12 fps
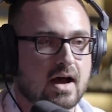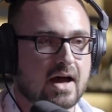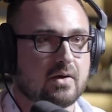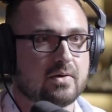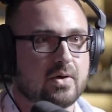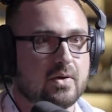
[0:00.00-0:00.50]

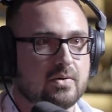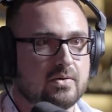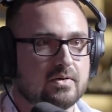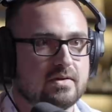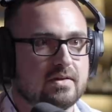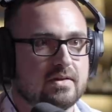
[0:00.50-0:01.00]
I don't
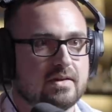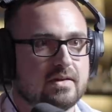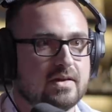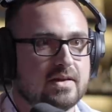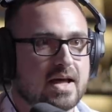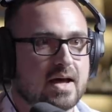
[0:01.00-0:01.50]
know the,
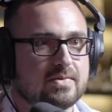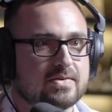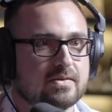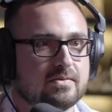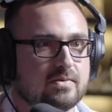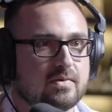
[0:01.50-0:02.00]
the
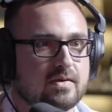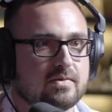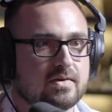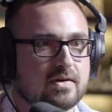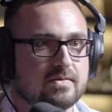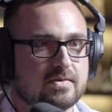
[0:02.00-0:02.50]
depths of,
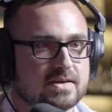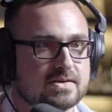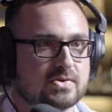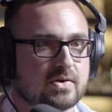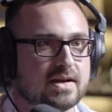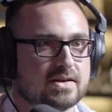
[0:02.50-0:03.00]
of, of
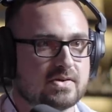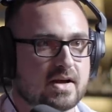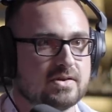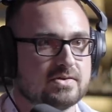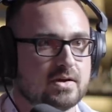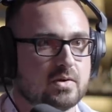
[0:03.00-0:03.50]
his trading
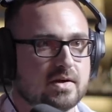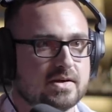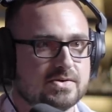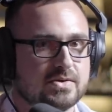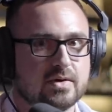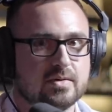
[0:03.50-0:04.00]
strategy or what
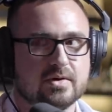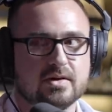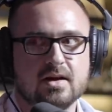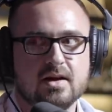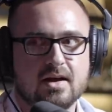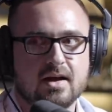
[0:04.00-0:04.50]
he's doing,
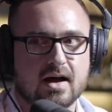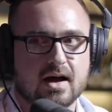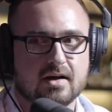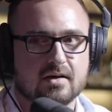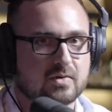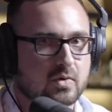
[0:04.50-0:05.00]
but
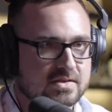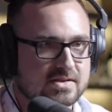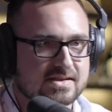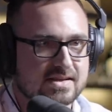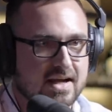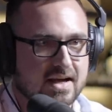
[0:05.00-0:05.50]
of course it's an